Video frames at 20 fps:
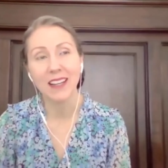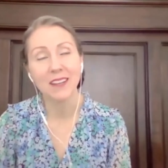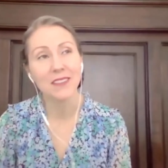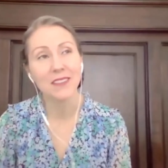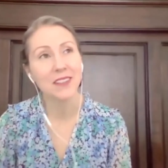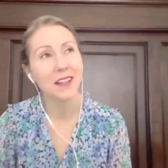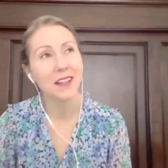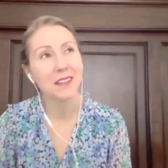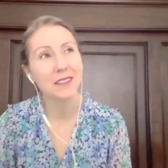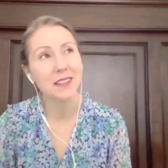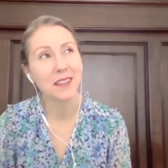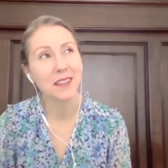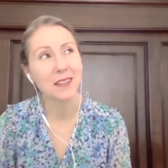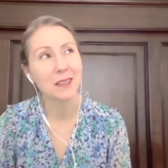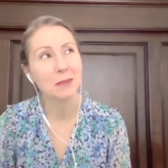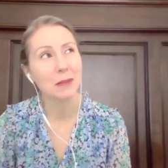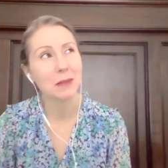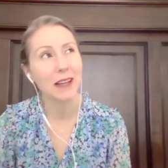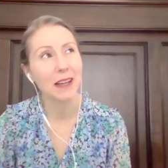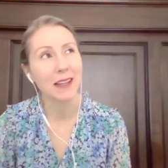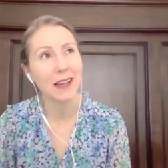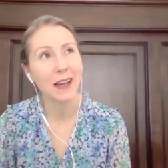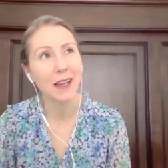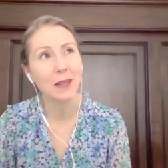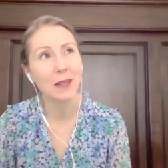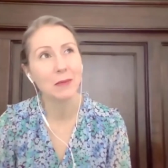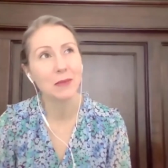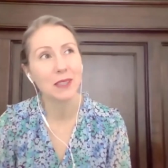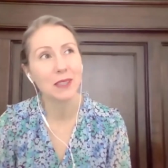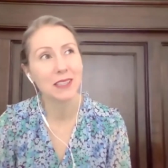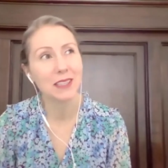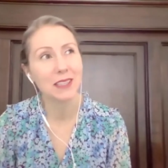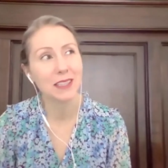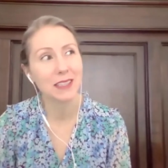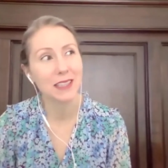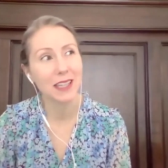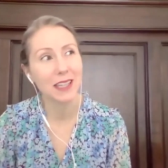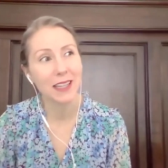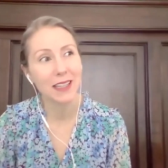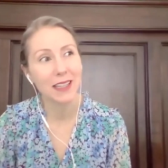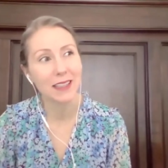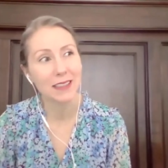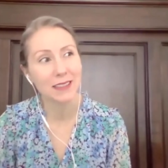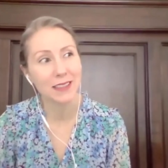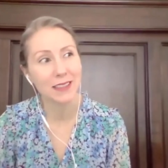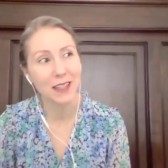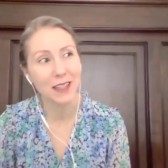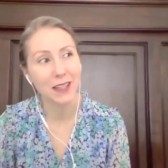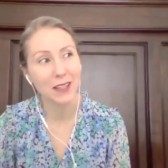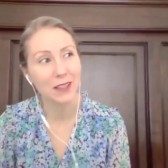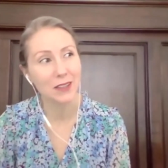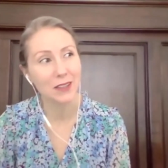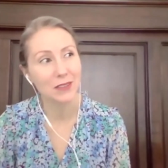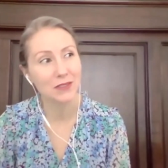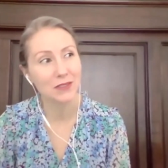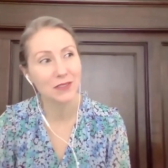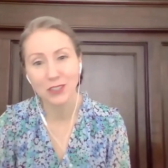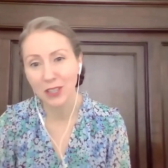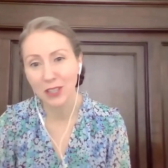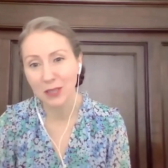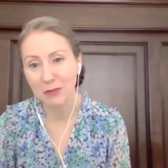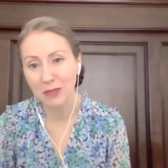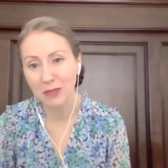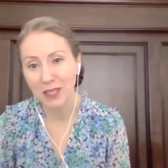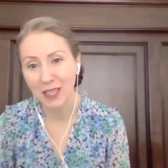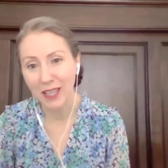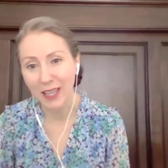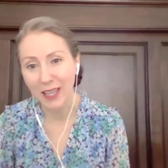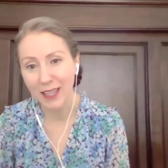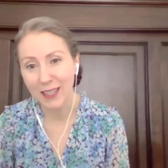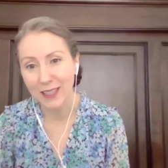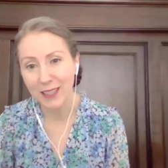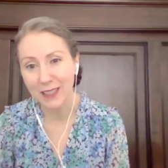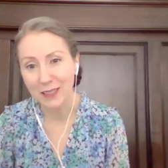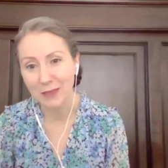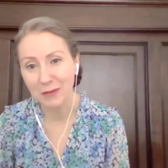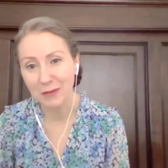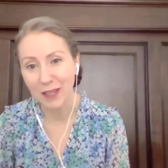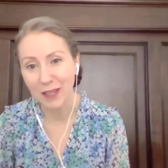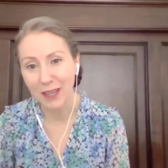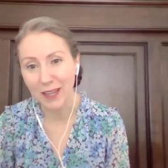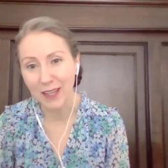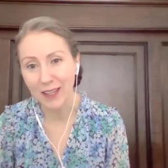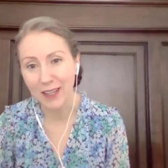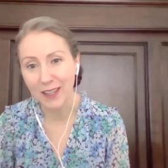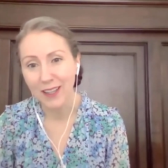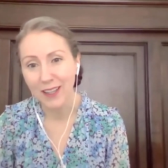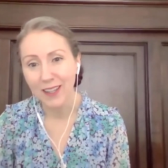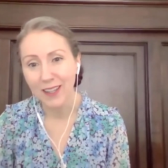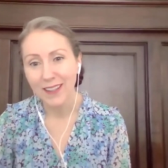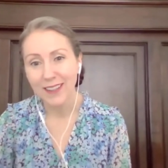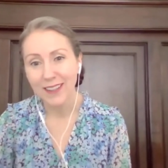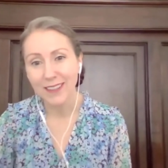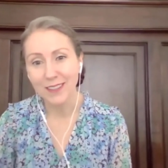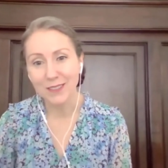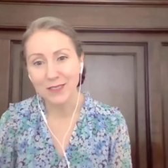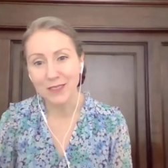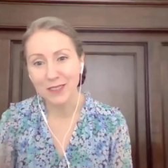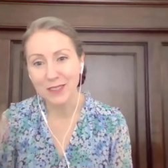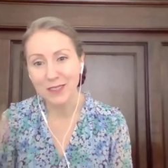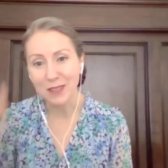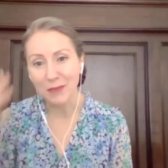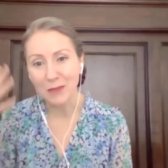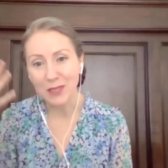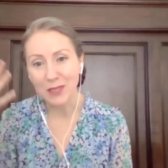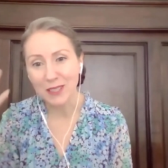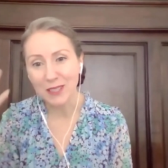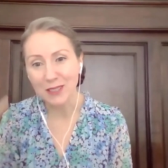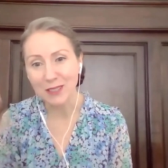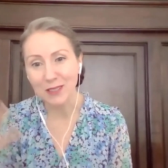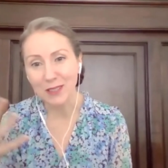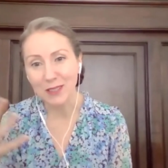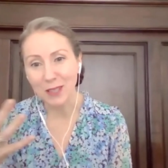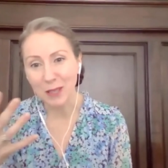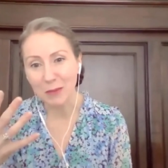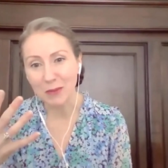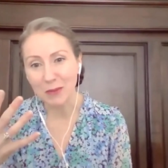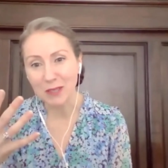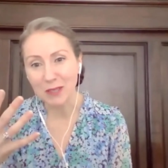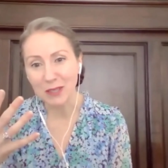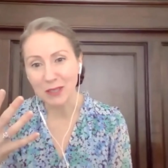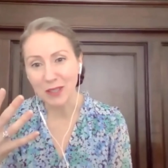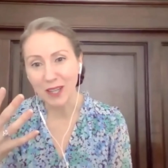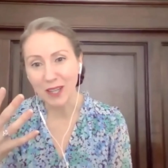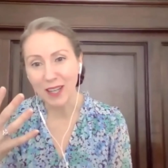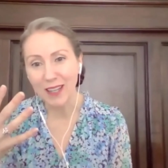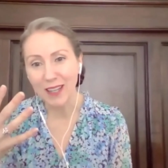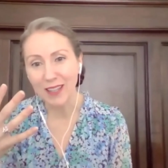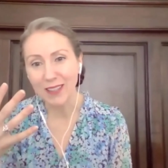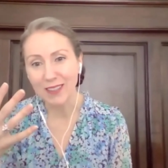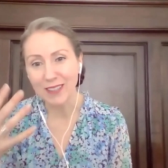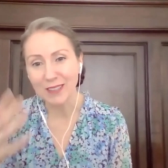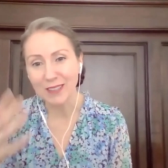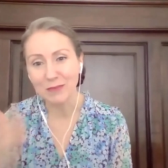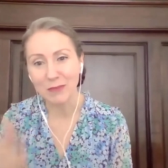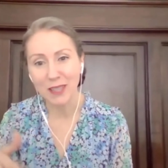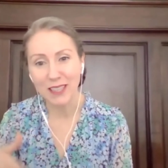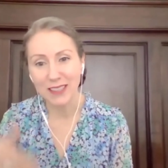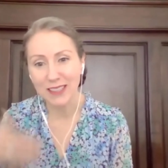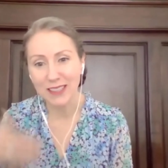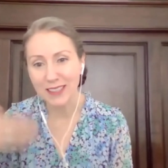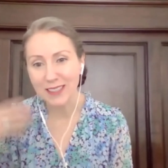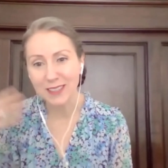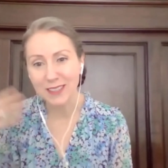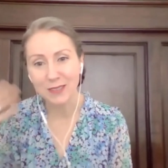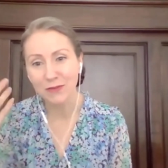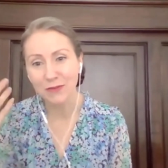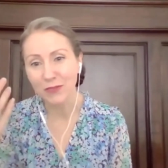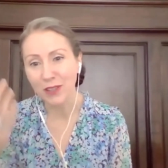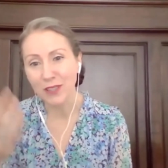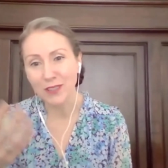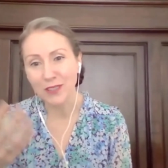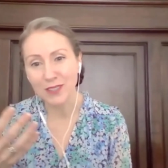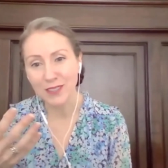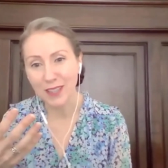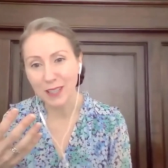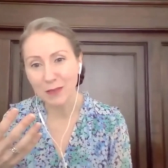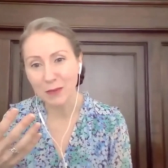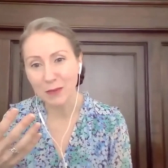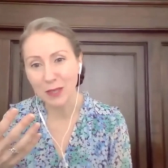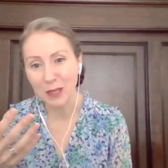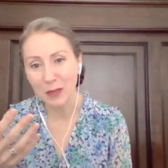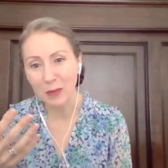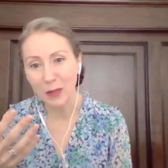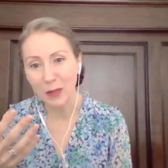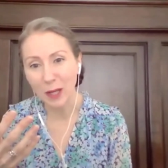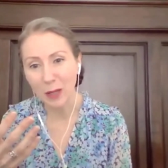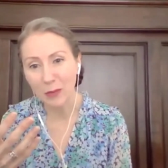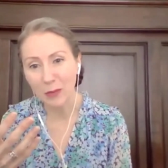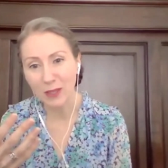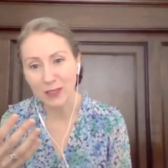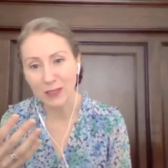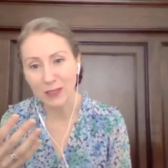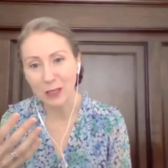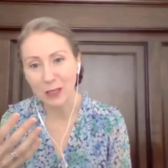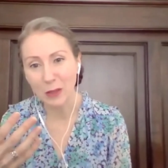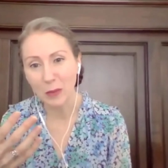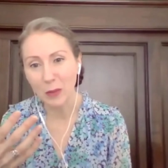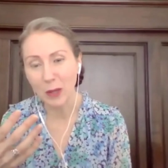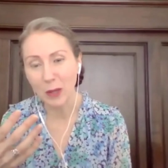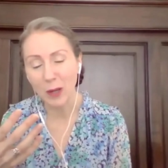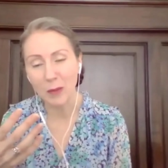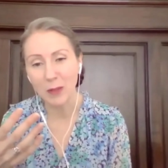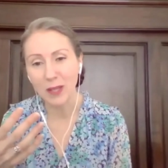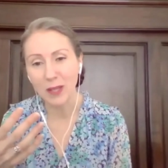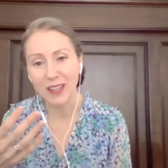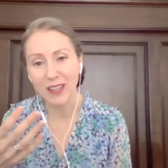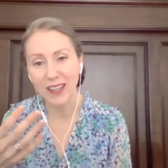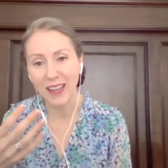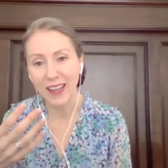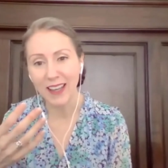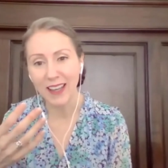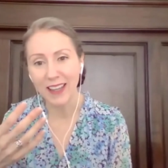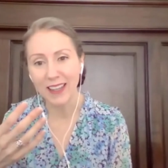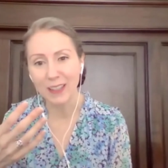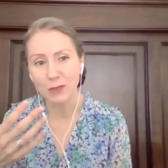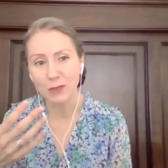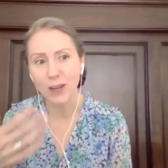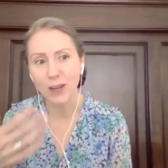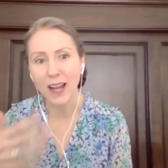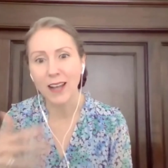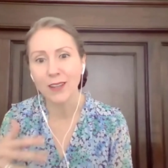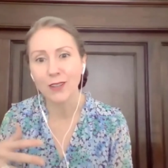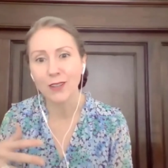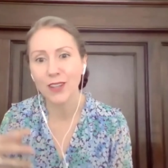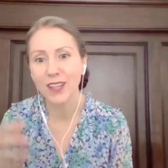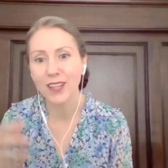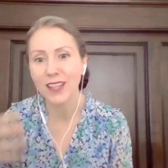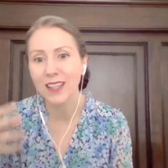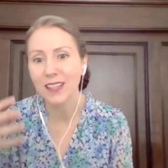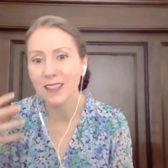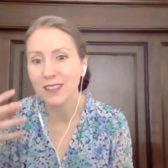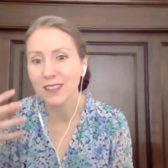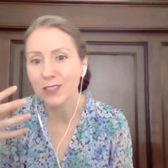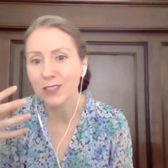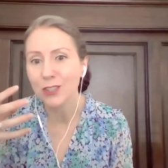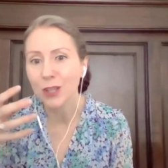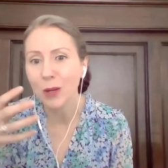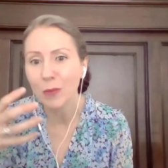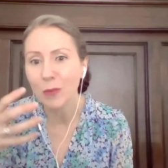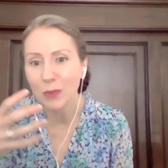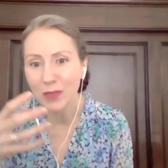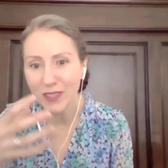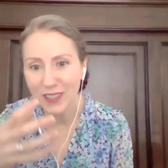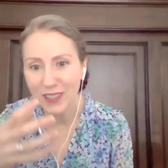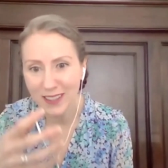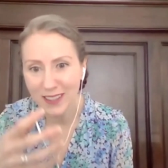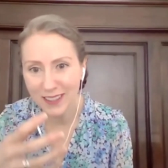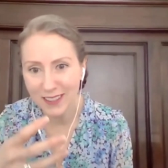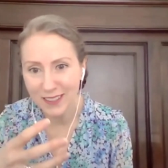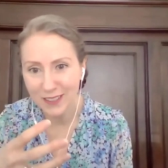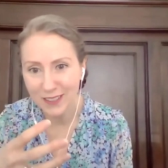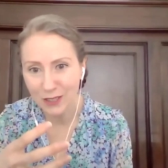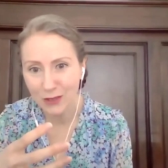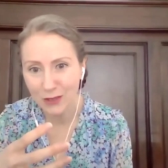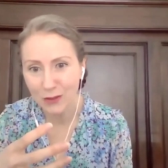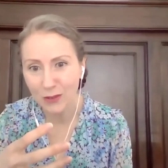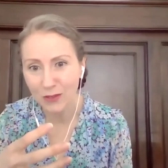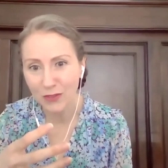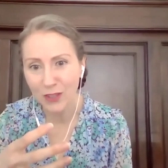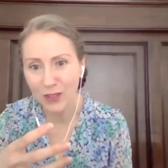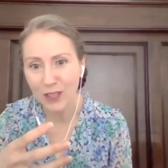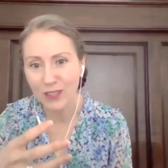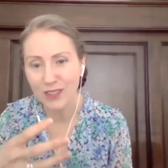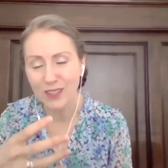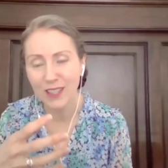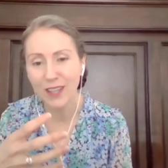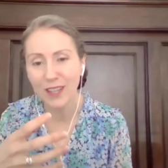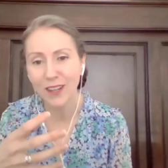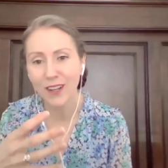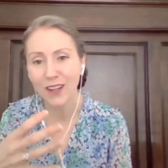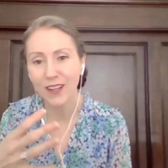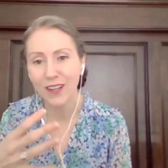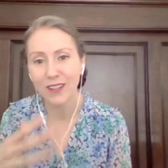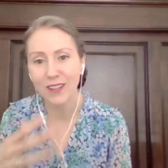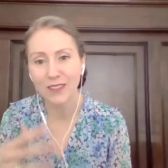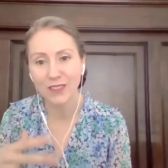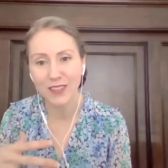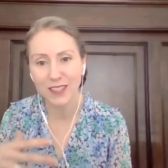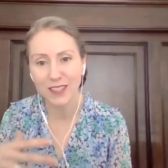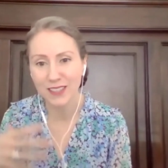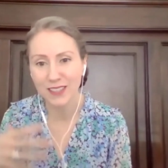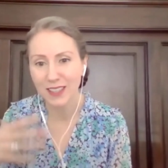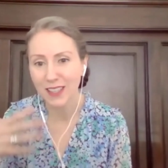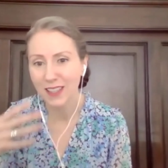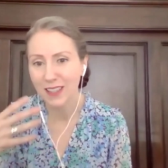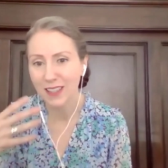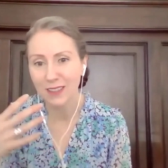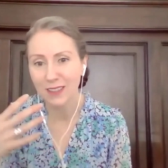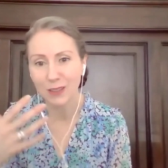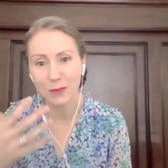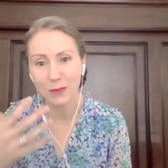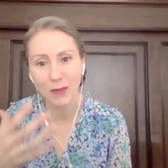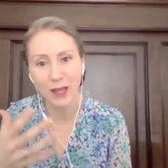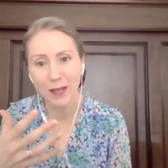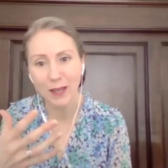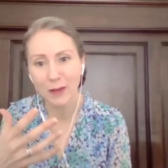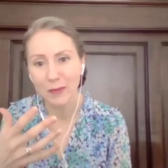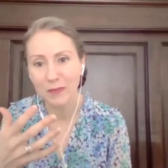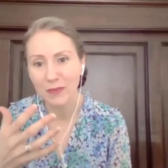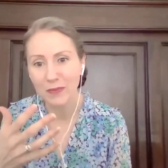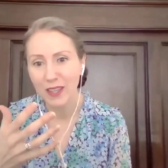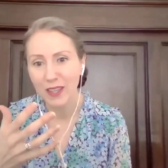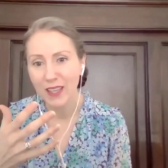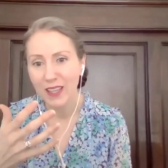never thought I'd say this, but I kind of miss the days of John McCain where, you know, somebody stood up in the crowd and made this false statement about President Obama. And rather than jumping into the false narrative, he said, no, ma'am,